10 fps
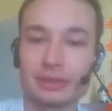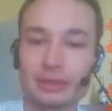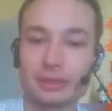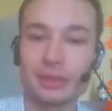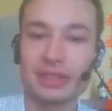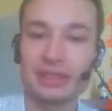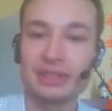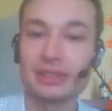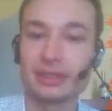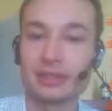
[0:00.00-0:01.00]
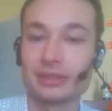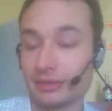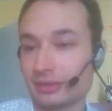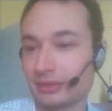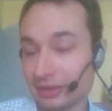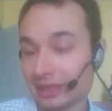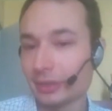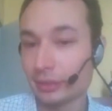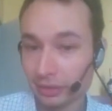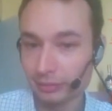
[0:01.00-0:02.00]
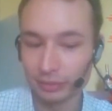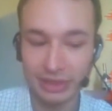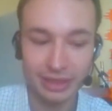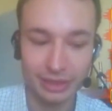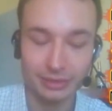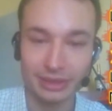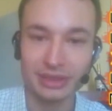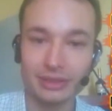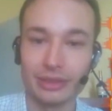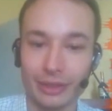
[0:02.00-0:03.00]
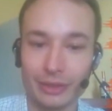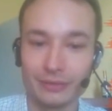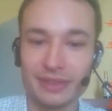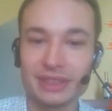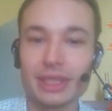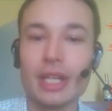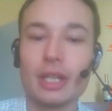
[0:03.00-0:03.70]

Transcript: created the Tag Rock build actually on Fins,